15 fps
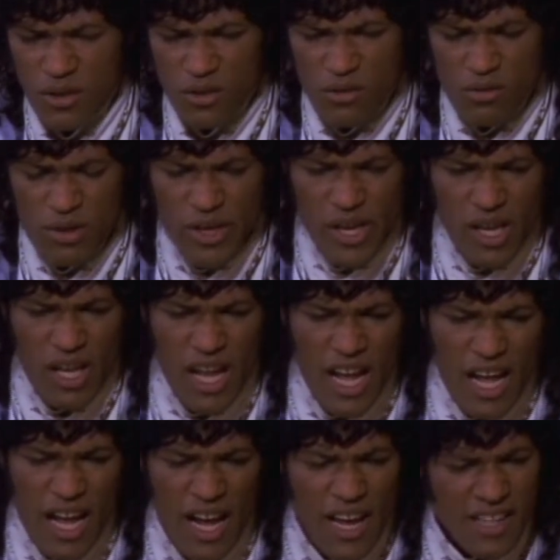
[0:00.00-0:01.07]
Well, I,
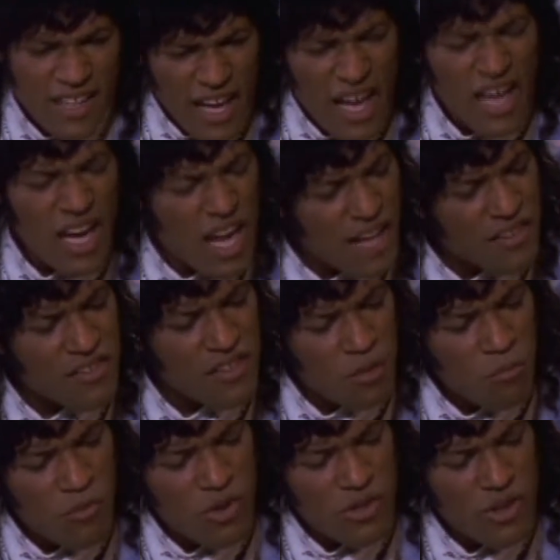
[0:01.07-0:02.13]
I kind of like
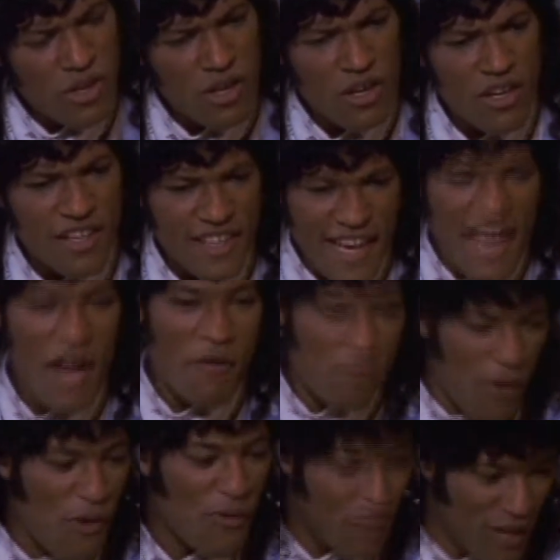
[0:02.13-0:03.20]
something with a
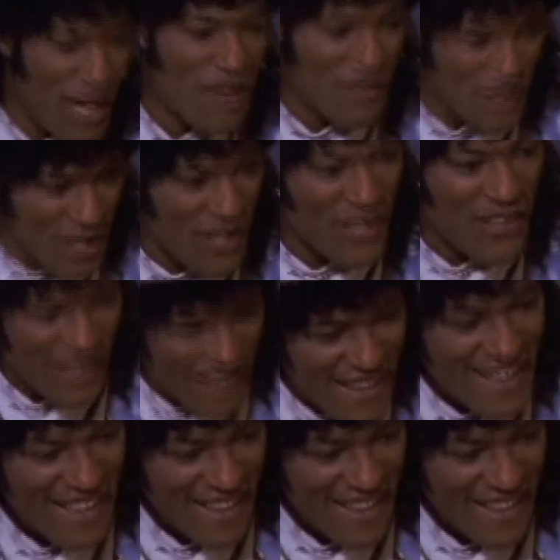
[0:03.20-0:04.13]
cowpoke flavor to it.